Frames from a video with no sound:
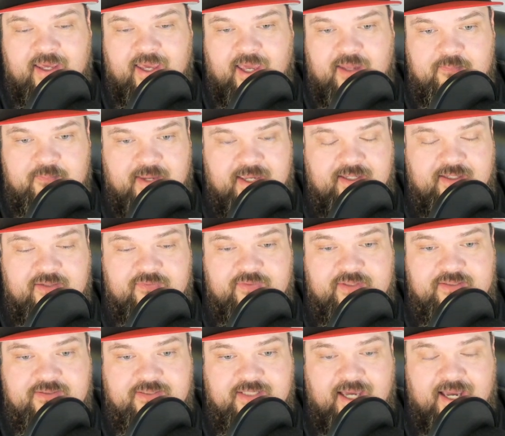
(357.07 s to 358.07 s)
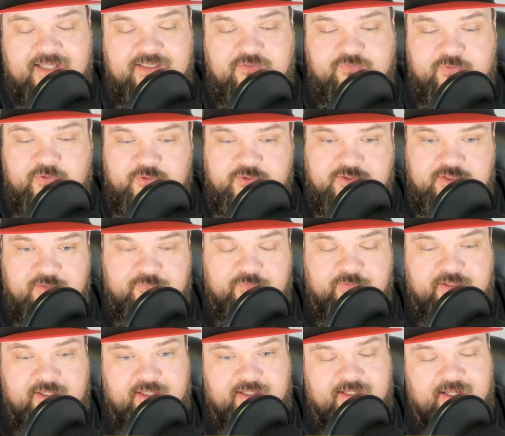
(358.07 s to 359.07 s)
and making these guys feel
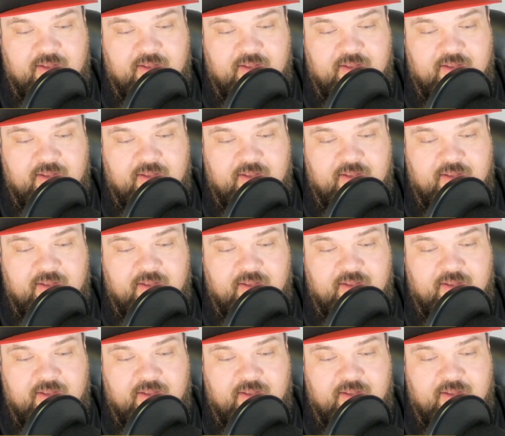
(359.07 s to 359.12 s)
suffocated.